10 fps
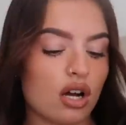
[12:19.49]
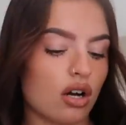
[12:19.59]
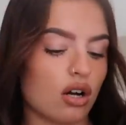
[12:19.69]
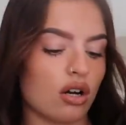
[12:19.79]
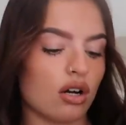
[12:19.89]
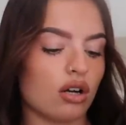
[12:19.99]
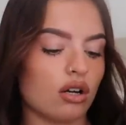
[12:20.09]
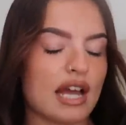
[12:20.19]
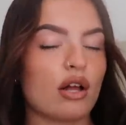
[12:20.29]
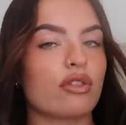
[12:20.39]
or
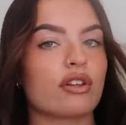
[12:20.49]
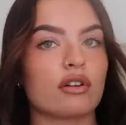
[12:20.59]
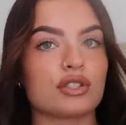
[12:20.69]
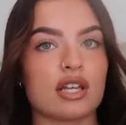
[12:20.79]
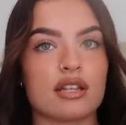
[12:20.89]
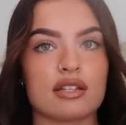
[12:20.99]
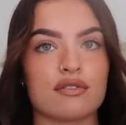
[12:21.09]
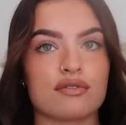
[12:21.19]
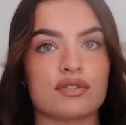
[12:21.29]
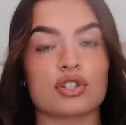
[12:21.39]
healthier
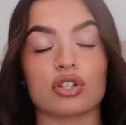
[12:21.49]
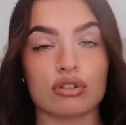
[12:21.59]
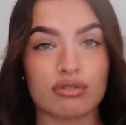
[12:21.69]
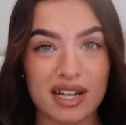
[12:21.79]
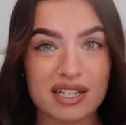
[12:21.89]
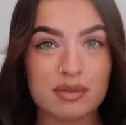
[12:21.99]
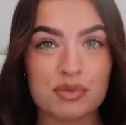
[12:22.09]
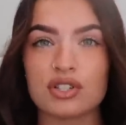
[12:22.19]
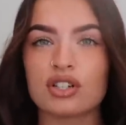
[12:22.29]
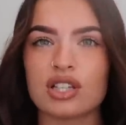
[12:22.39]
alternatives to
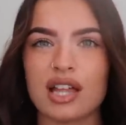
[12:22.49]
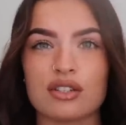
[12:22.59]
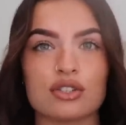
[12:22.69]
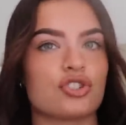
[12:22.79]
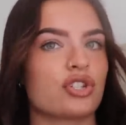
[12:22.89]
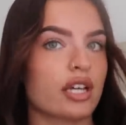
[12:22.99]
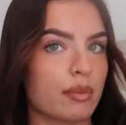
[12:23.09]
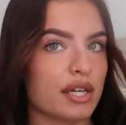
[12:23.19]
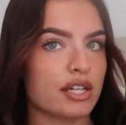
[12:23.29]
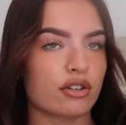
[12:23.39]
crisps, you know, like those
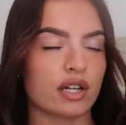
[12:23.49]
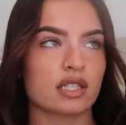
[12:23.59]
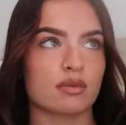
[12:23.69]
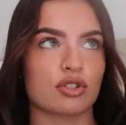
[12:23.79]
chickpea crisps.